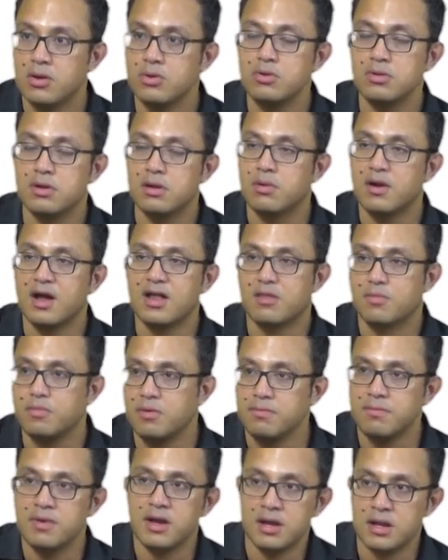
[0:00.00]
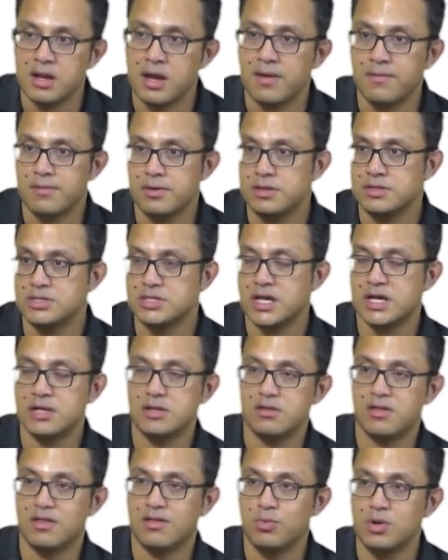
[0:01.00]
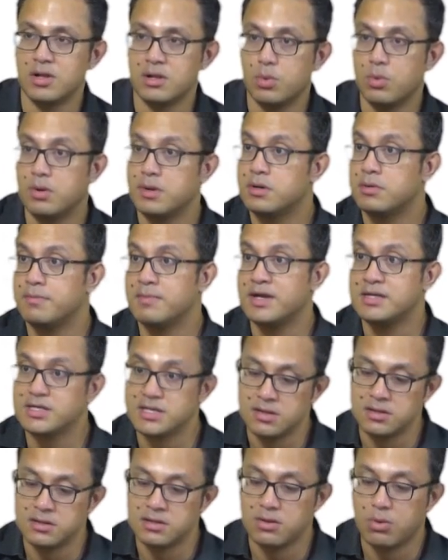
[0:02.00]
your whole grasp of meaning changes as well quite dramatically.